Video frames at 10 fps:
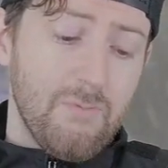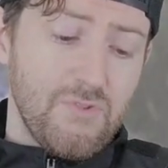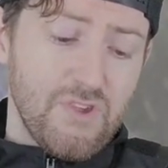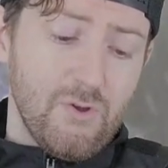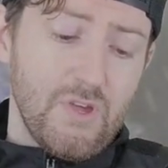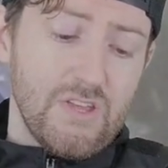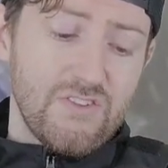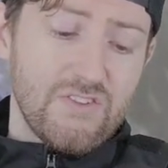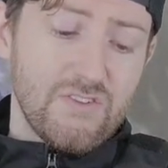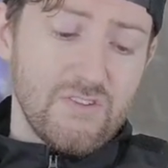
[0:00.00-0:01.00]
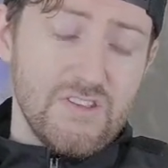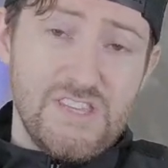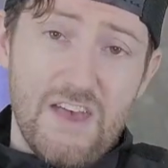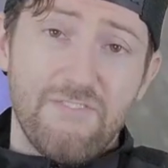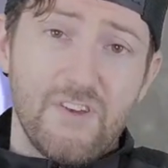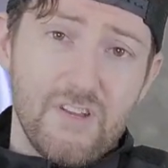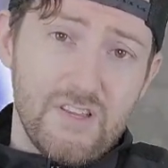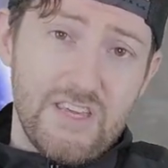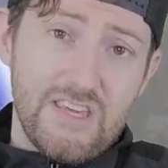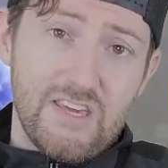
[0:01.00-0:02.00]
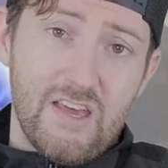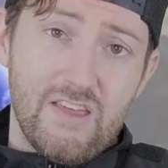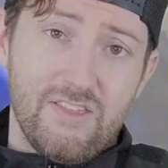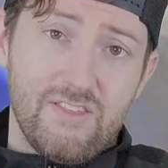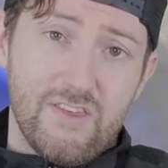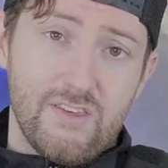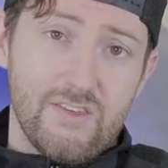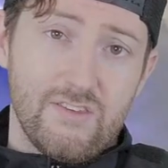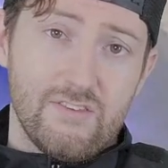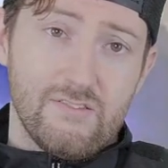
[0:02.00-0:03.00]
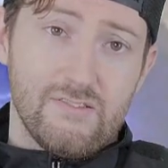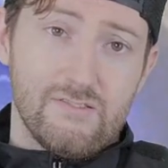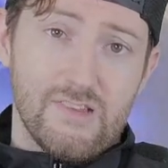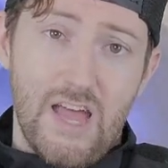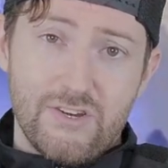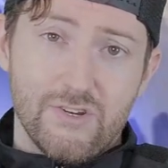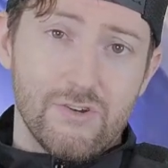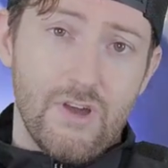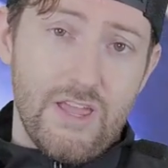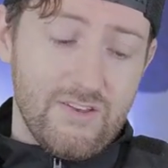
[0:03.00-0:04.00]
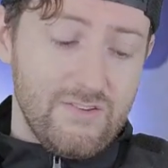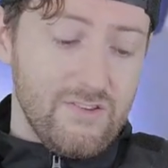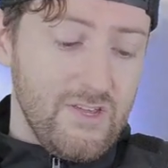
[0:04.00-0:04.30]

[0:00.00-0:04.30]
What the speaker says: So it's definitely, I think, lighter and